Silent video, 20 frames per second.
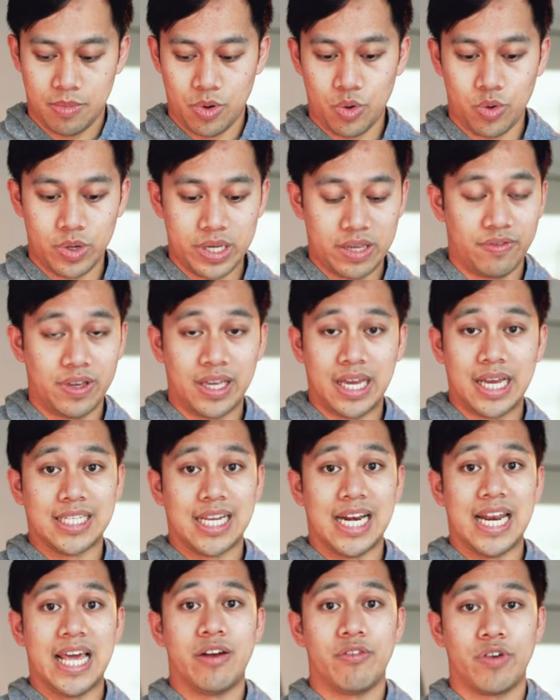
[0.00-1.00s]
or even as a
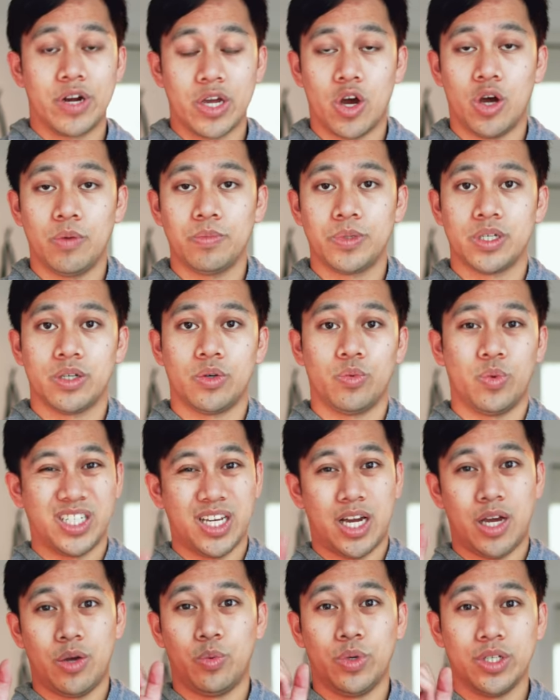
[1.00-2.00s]
layering option which
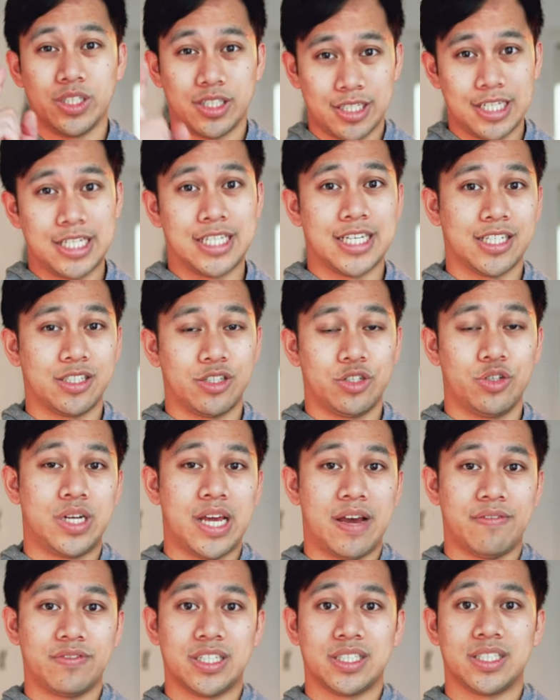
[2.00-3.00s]
I would suggest you'd
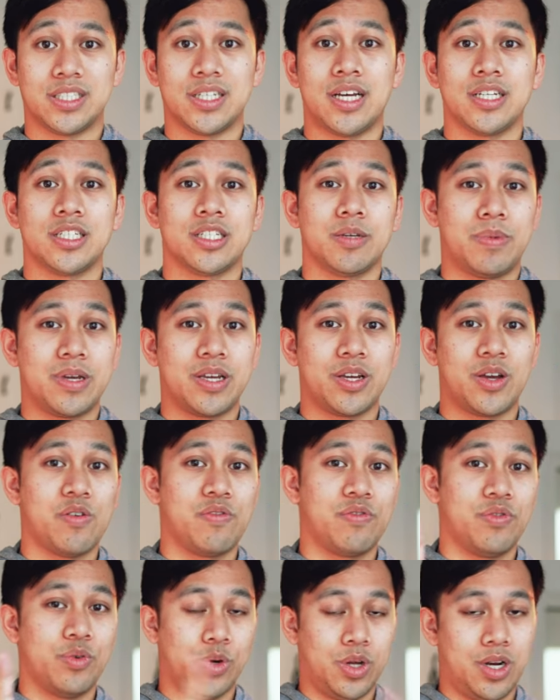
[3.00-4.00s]
have to size up and go
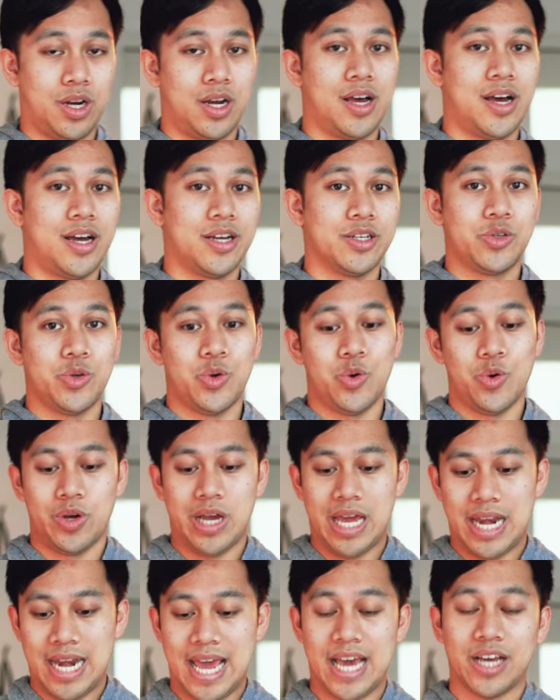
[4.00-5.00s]
for a large or
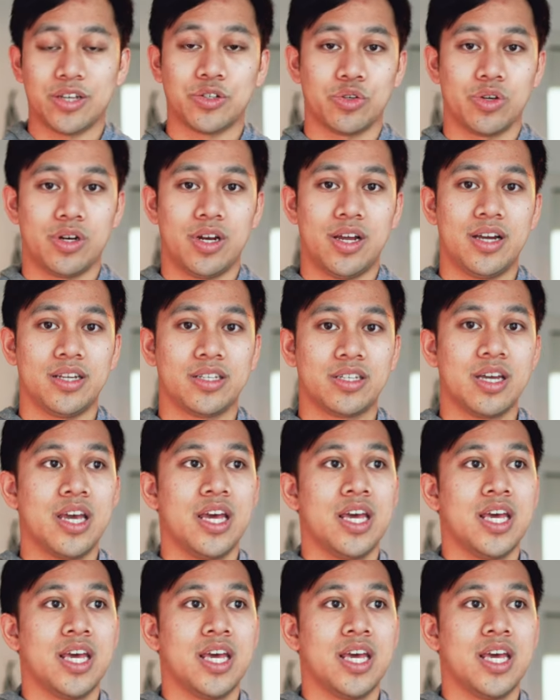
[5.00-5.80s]
an extra large